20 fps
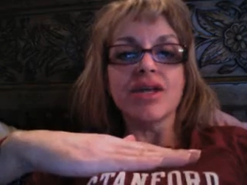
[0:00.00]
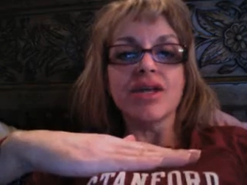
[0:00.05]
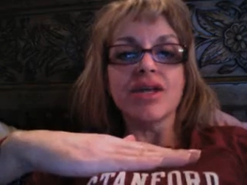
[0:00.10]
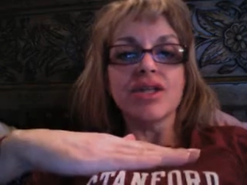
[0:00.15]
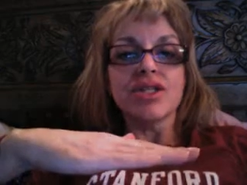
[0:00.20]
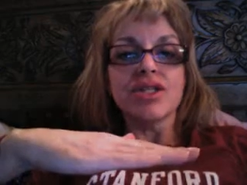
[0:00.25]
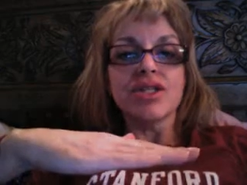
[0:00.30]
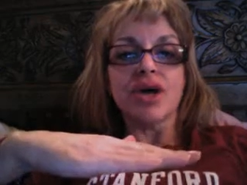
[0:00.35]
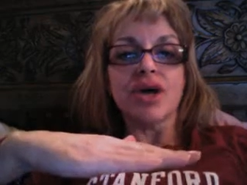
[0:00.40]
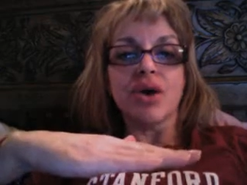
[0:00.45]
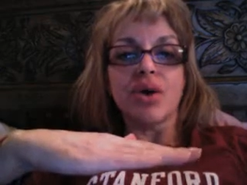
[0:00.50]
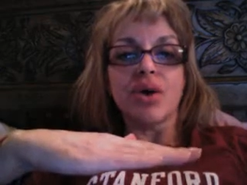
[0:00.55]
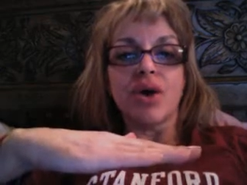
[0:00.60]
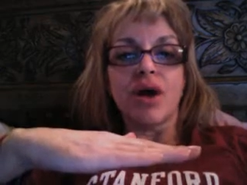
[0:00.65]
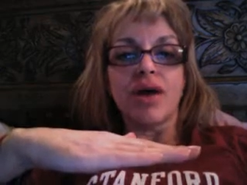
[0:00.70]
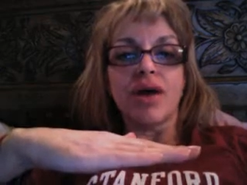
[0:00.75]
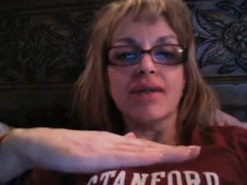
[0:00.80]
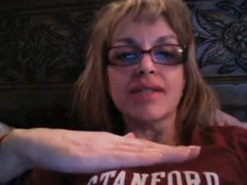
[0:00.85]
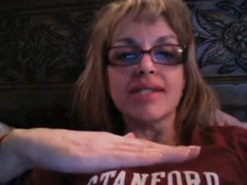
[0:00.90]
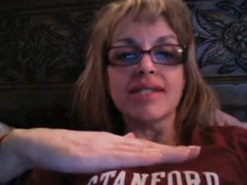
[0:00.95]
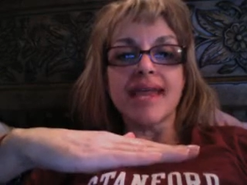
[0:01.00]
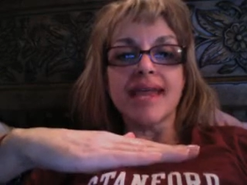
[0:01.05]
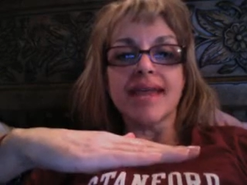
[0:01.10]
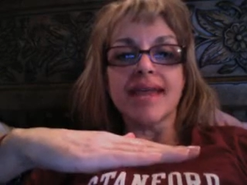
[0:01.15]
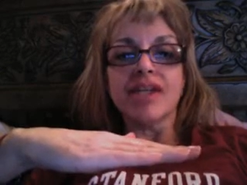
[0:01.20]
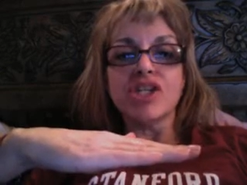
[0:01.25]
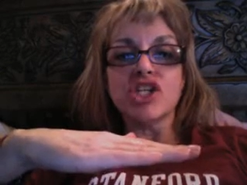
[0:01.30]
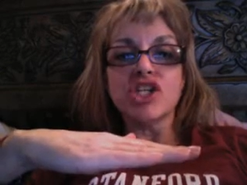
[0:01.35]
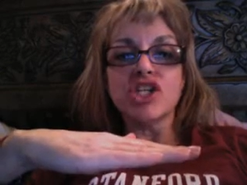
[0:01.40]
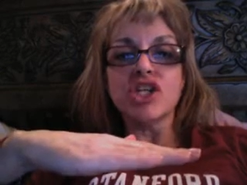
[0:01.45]
So on
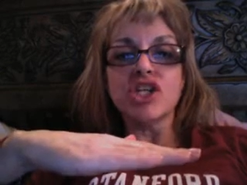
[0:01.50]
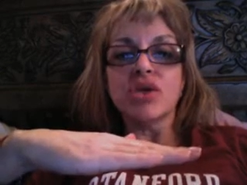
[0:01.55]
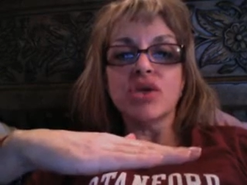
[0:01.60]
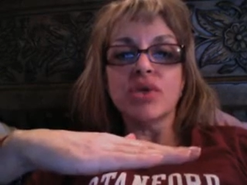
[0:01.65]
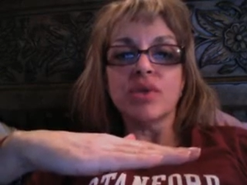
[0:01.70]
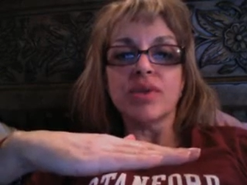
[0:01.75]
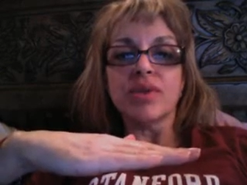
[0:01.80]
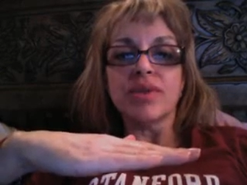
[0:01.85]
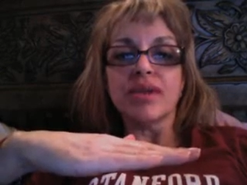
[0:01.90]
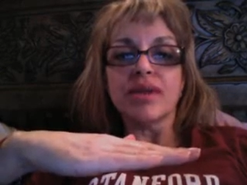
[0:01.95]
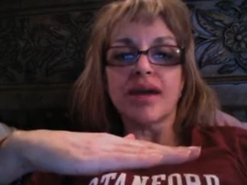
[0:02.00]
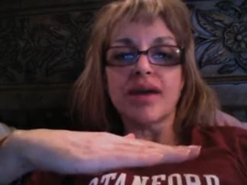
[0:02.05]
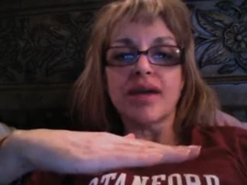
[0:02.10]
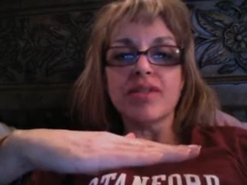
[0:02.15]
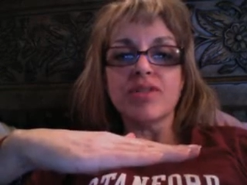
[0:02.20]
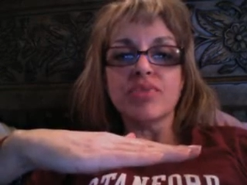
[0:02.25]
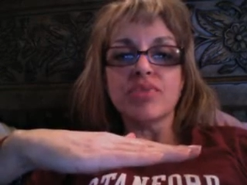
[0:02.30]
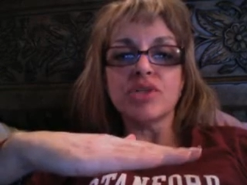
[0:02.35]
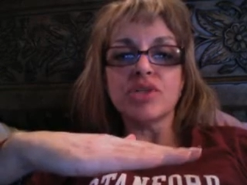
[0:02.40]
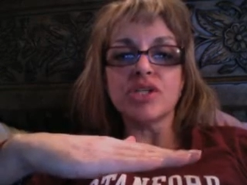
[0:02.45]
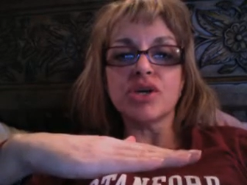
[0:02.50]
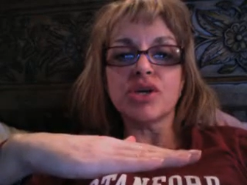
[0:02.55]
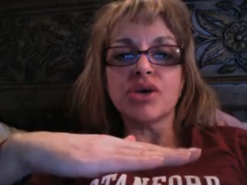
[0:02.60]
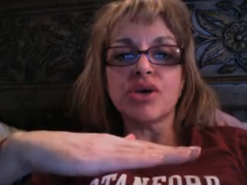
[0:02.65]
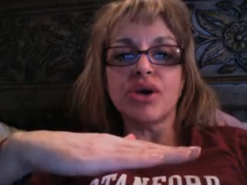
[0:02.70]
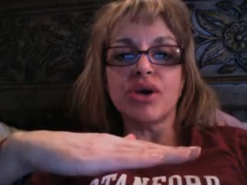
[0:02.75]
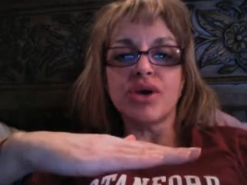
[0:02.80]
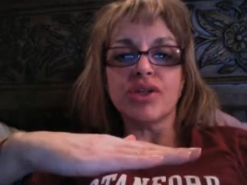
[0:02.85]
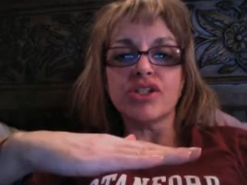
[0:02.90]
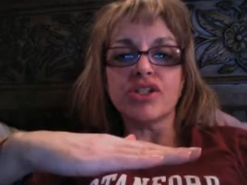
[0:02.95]
take two with the
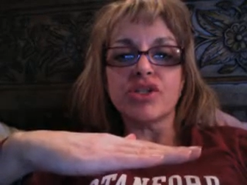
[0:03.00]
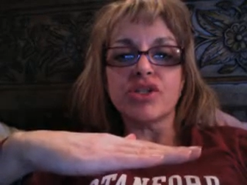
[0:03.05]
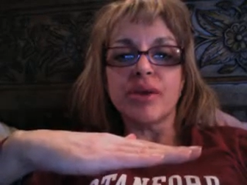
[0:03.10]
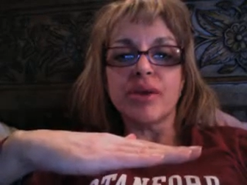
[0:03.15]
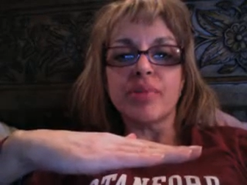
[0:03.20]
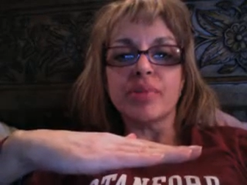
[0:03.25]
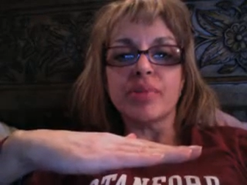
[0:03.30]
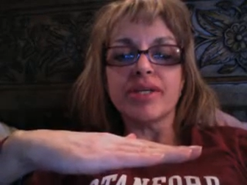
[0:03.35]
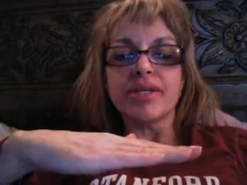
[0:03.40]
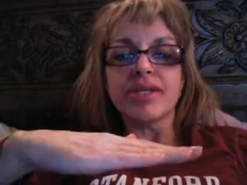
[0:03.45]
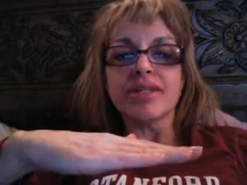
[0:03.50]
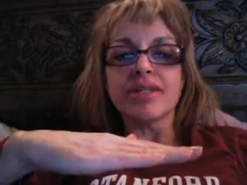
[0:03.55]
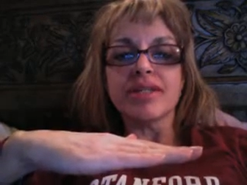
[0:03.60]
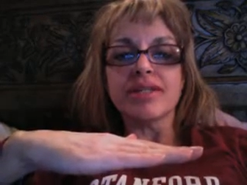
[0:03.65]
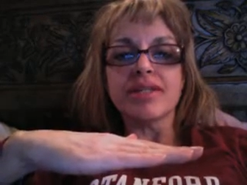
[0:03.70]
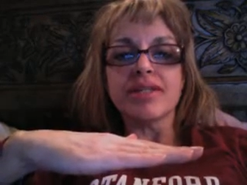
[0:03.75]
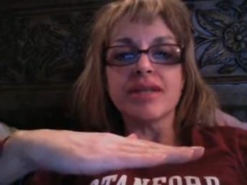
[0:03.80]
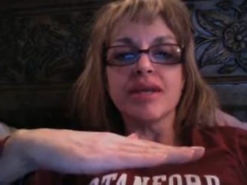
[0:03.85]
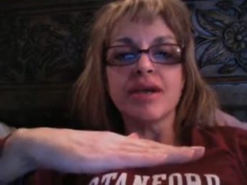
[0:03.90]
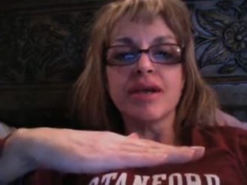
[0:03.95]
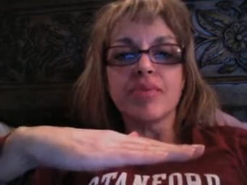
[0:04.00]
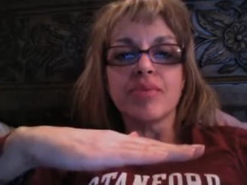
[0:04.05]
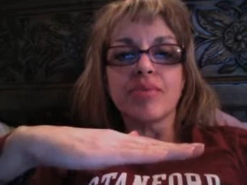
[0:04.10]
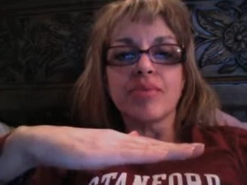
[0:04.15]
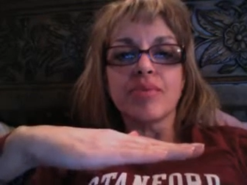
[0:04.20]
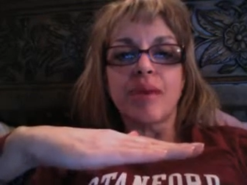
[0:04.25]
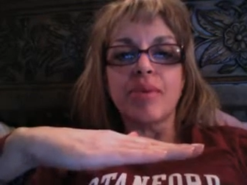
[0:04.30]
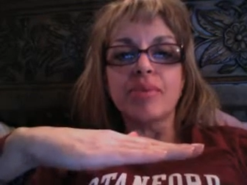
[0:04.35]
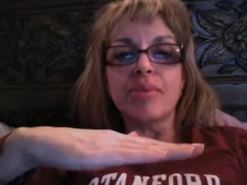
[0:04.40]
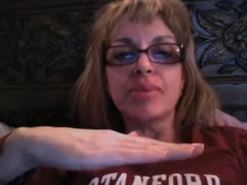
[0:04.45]
isoproterenol drip, it's
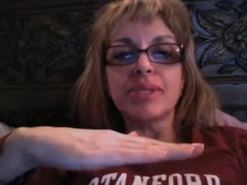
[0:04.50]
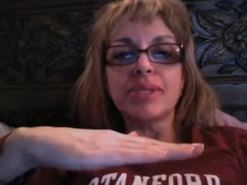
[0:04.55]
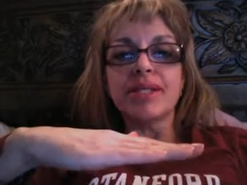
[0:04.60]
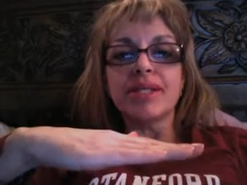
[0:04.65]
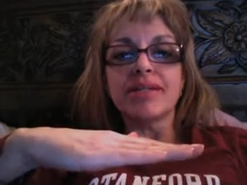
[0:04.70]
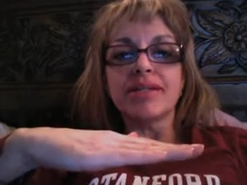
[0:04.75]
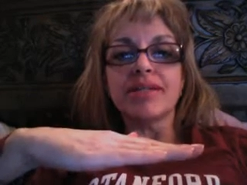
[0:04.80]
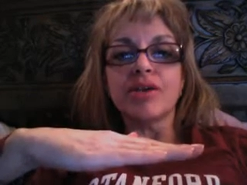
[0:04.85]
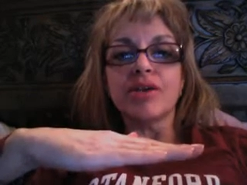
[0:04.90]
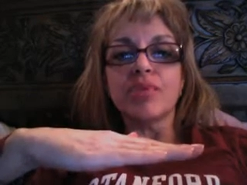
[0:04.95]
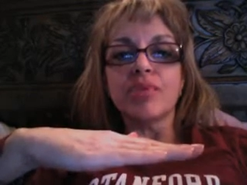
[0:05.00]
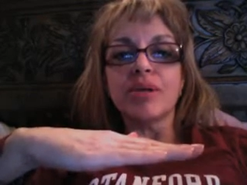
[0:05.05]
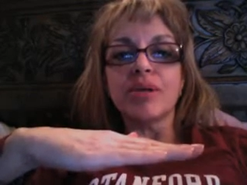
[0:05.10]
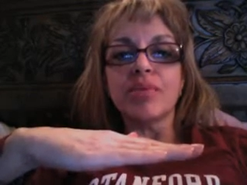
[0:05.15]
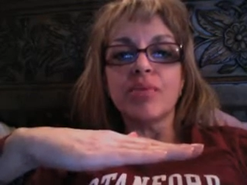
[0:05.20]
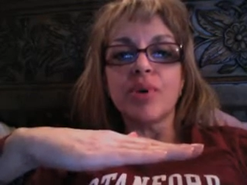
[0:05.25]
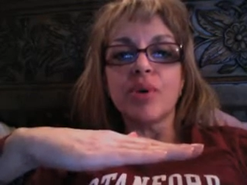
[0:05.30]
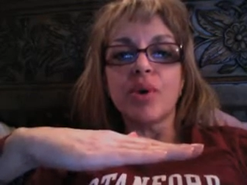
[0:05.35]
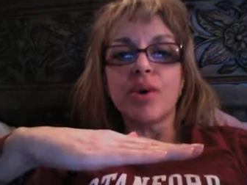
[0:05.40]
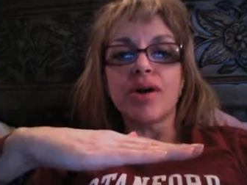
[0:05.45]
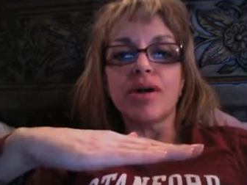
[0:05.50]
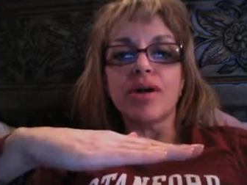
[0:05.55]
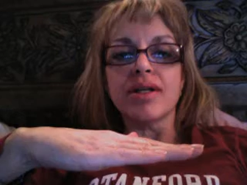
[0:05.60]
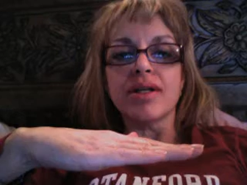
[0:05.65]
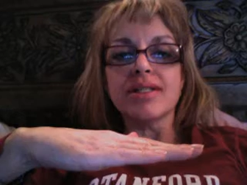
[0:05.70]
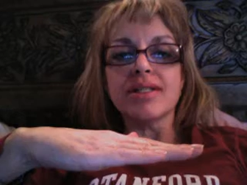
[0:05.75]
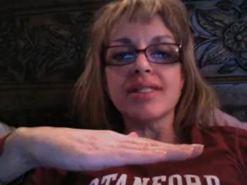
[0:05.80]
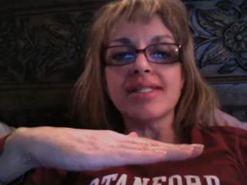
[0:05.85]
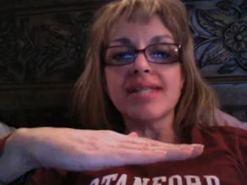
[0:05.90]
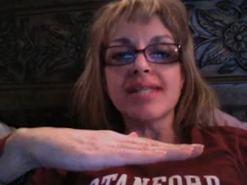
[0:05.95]
probably a little bit more
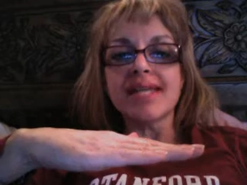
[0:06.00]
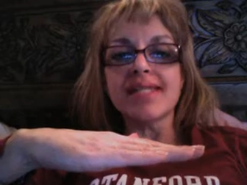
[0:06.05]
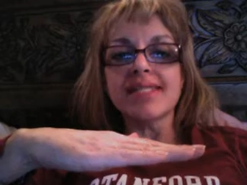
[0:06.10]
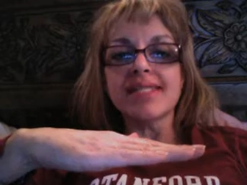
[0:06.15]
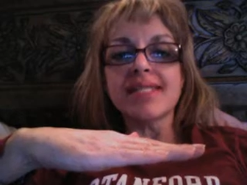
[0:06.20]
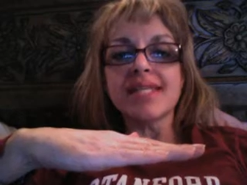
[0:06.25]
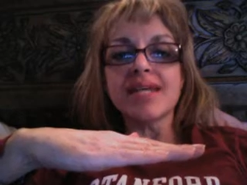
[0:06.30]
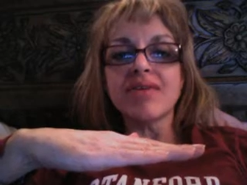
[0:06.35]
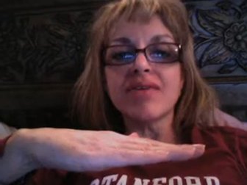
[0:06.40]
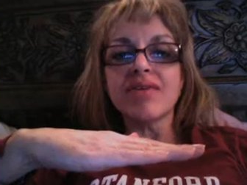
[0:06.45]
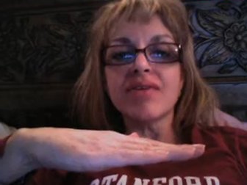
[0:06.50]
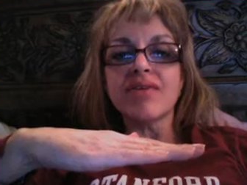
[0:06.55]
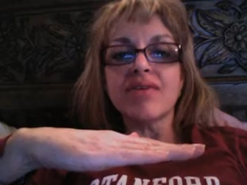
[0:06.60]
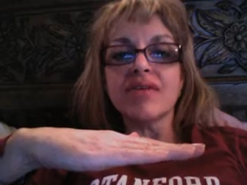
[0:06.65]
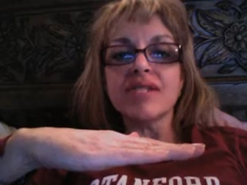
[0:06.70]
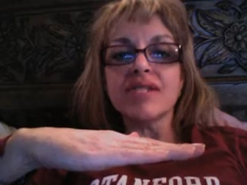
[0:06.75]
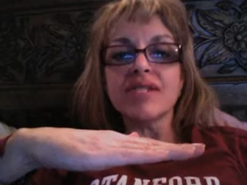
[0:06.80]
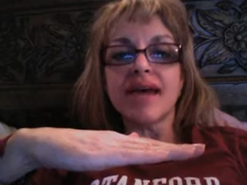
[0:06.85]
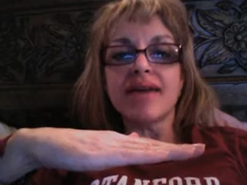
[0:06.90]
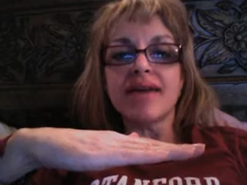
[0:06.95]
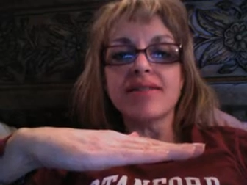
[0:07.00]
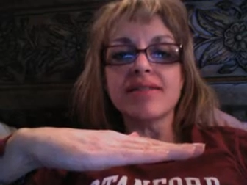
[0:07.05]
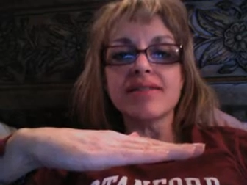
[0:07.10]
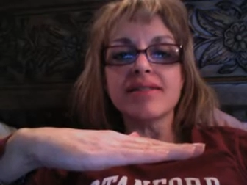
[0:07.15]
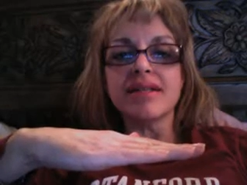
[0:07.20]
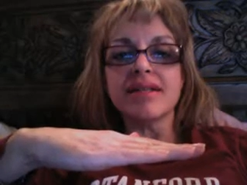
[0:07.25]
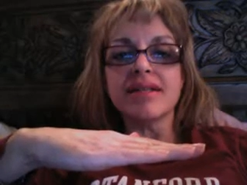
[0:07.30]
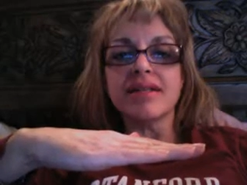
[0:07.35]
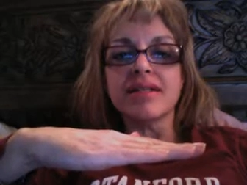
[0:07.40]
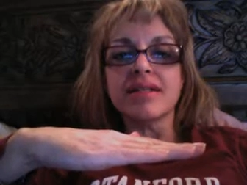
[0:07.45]
sensitive of a
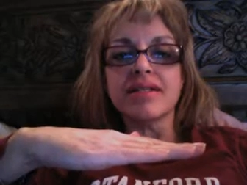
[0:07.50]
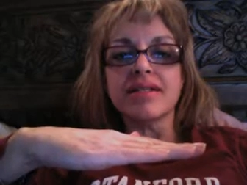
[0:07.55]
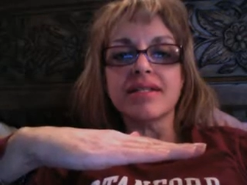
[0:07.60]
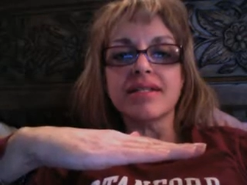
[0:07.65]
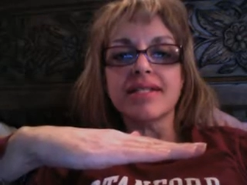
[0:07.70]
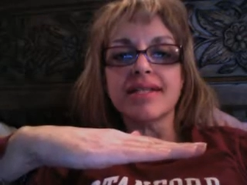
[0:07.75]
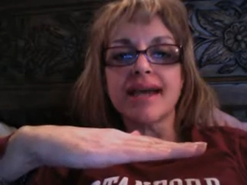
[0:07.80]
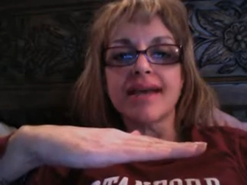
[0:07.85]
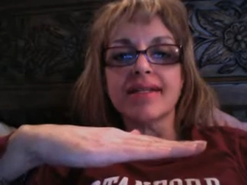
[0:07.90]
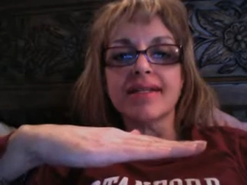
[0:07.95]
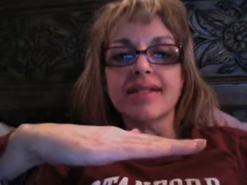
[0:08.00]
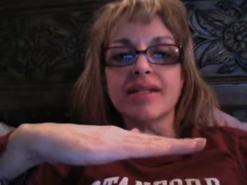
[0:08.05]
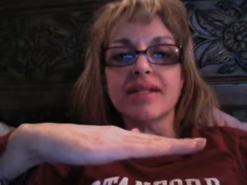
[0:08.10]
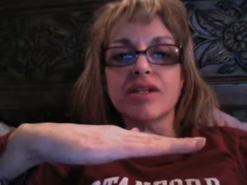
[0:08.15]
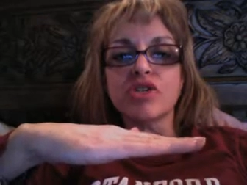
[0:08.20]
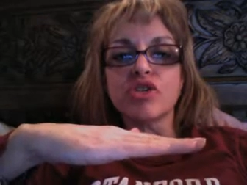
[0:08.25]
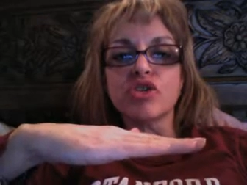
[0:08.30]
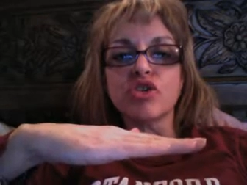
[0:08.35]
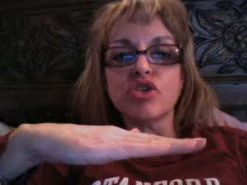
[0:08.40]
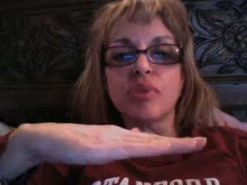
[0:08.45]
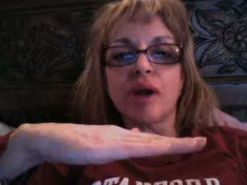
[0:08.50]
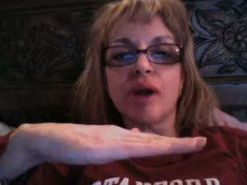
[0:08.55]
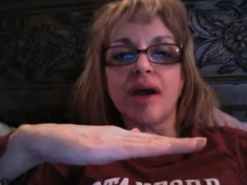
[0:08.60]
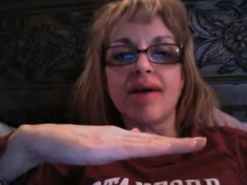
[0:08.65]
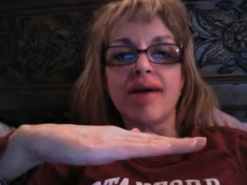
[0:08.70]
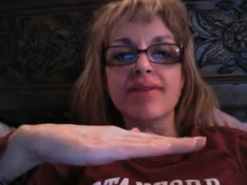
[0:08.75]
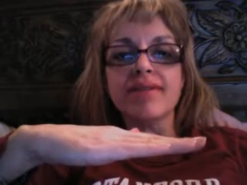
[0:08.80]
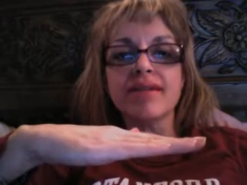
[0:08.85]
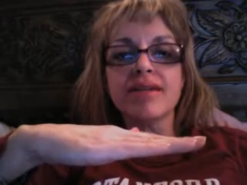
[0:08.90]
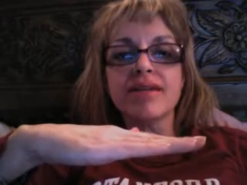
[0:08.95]
test in detecting a true
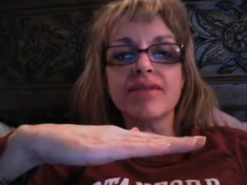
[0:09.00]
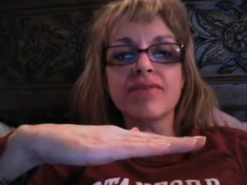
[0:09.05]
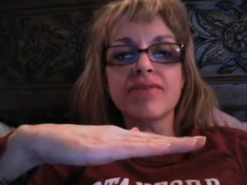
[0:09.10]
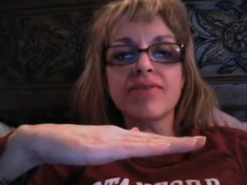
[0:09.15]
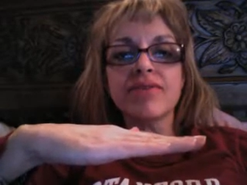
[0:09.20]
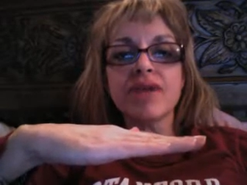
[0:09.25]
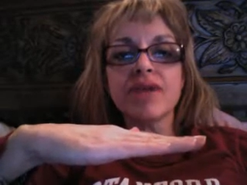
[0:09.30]
positive